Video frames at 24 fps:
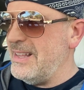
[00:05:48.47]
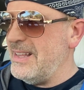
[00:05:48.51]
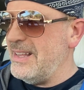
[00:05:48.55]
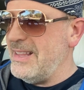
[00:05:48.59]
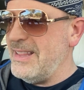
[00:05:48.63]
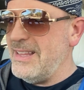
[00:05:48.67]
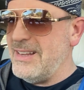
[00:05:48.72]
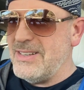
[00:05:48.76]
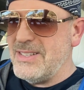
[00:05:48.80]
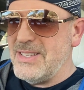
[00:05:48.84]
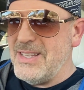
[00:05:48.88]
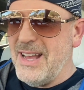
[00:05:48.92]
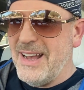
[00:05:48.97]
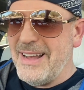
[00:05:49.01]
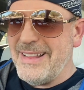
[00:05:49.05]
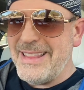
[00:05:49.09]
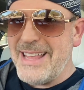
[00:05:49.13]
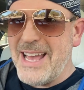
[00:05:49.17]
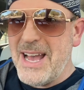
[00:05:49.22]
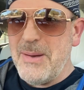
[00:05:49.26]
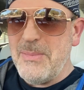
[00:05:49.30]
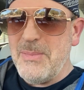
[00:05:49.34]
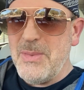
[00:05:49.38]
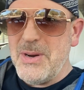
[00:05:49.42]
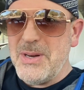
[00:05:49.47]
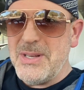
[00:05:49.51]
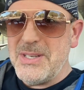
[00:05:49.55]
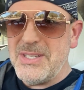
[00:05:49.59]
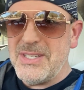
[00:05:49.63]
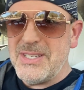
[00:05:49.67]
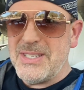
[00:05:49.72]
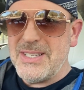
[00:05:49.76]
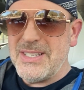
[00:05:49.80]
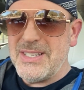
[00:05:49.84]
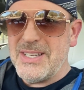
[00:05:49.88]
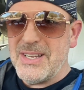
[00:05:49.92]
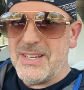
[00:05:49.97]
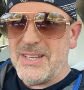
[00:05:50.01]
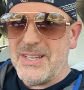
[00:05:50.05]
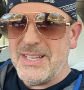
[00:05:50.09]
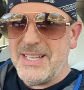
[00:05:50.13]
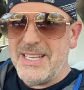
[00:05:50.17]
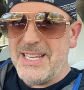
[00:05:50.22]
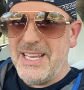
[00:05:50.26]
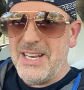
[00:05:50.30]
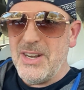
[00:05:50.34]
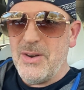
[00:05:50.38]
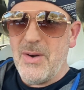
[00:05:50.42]
there's not that much
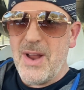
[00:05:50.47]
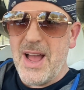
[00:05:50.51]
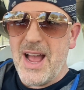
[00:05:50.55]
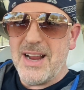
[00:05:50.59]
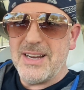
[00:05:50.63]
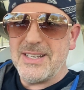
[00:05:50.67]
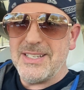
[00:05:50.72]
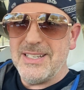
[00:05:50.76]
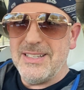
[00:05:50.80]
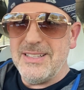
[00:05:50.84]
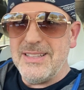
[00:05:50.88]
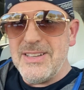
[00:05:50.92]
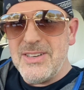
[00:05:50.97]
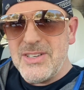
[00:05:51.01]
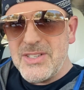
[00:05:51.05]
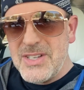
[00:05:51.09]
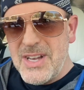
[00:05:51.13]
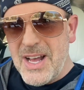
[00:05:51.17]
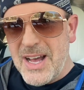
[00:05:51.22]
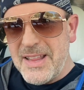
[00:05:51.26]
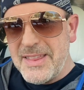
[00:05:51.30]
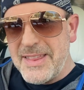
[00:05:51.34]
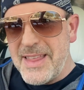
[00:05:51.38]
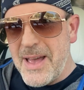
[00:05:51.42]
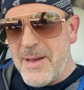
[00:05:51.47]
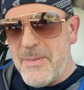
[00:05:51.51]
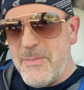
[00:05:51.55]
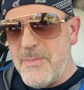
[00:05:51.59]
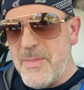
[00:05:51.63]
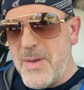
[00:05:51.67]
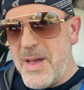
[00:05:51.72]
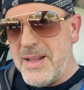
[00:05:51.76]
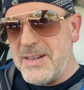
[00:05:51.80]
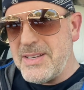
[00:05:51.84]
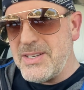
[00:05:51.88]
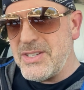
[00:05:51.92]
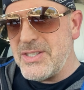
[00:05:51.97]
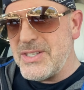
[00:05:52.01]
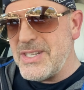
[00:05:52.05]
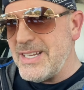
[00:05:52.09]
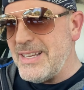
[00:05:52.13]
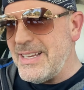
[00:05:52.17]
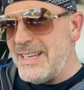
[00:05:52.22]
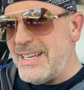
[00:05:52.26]
interaction. There's not that much,